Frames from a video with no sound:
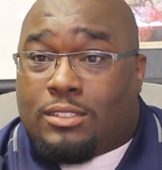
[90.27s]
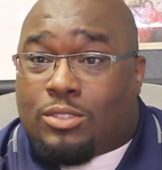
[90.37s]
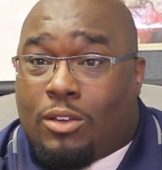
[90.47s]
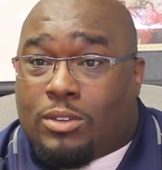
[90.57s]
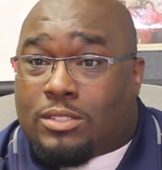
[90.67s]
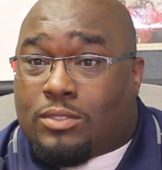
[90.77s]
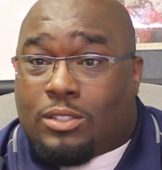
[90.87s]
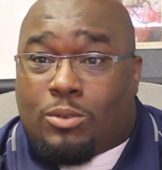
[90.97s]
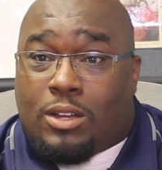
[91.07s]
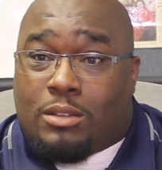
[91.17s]
So I wasn't really
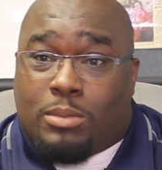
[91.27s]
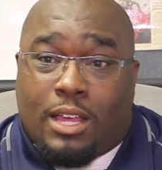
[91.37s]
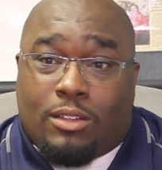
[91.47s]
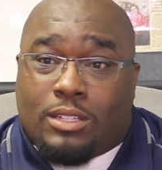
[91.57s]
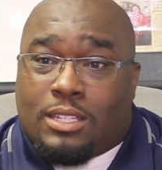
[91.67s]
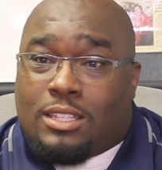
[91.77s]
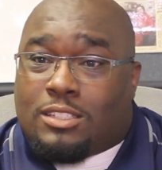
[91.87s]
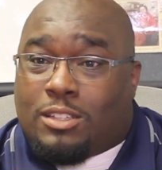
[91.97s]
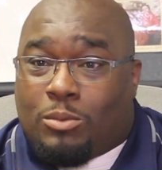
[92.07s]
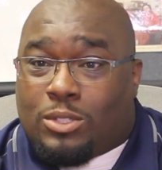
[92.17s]
worried about
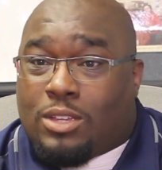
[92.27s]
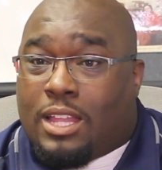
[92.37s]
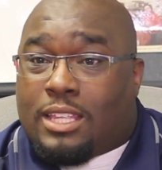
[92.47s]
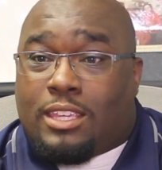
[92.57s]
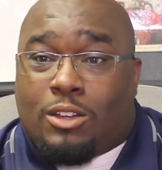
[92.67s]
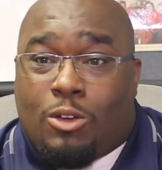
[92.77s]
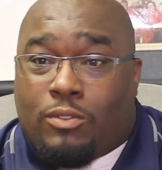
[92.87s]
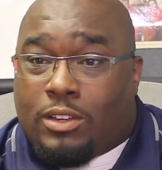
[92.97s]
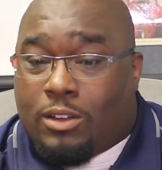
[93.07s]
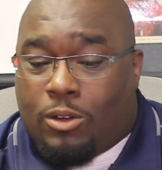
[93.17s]
someone trying to get
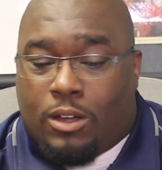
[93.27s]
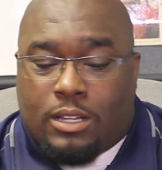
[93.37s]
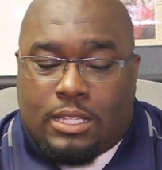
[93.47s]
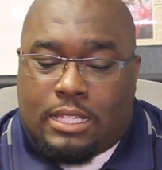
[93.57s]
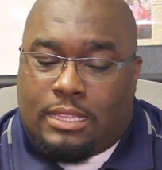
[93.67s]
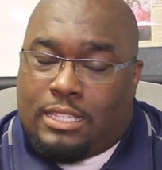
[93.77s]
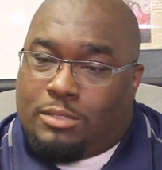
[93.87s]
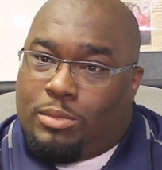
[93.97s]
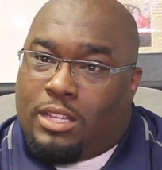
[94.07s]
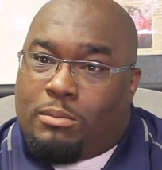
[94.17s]
over, or this
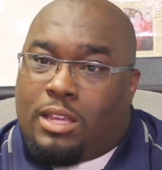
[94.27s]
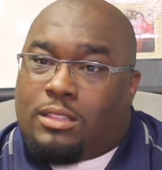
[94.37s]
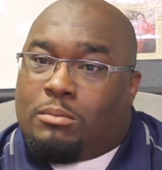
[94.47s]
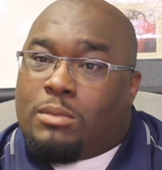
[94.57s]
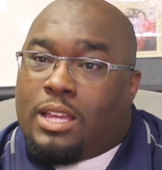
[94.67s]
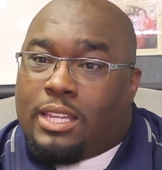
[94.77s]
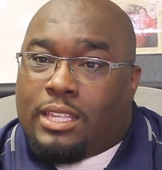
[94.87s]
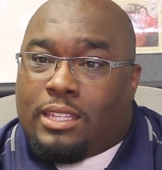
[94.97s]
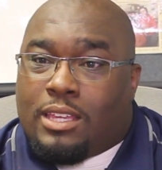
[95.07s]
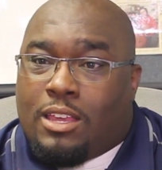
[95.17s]
being about the
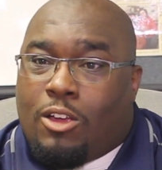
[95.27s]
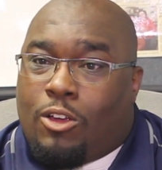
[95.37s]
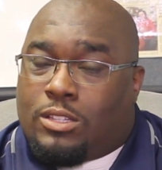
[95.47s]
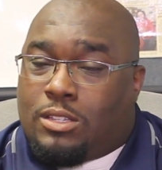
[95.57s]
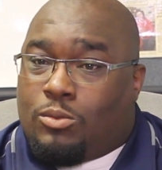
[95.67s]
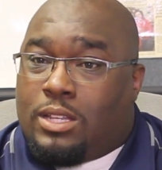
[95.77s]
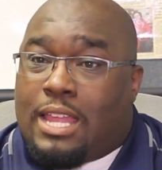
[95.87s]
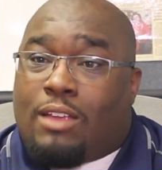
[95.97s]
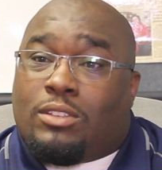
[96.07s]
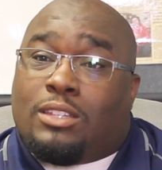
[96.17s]
money, or someone
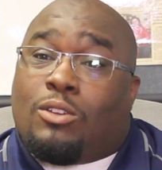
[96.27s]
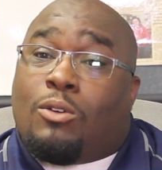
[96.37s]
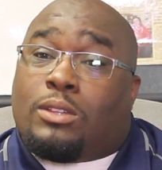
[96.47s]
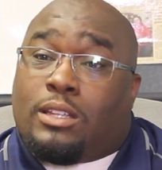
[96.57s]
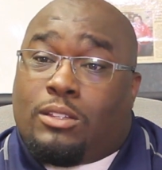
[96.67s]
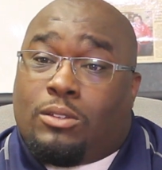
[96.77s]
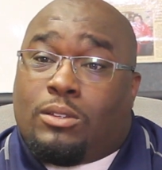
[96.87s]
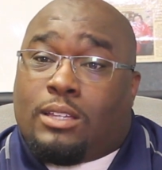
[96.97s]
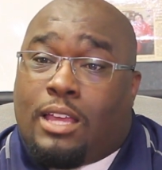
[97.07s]
not really knowing what they're doing.